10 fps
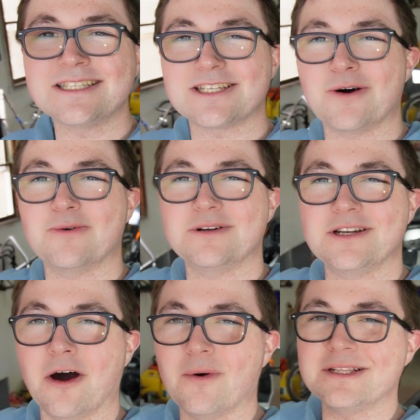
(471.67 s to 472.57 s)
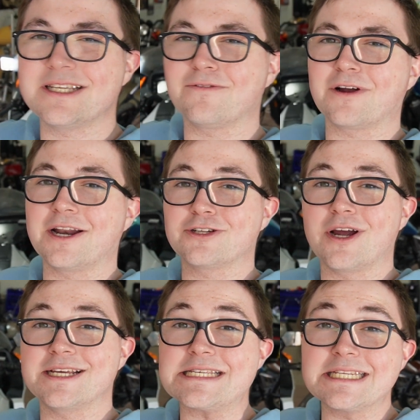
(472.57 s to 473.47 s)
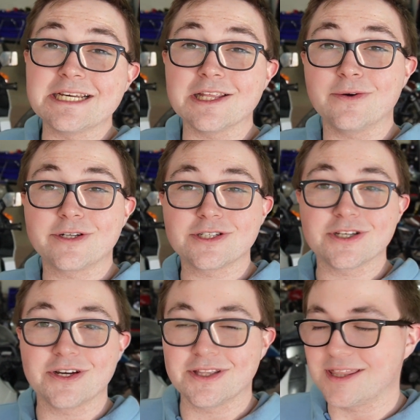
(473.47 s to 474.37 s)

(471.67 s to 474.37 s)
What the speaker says: so no one's ever gonna try to steal it, which is a good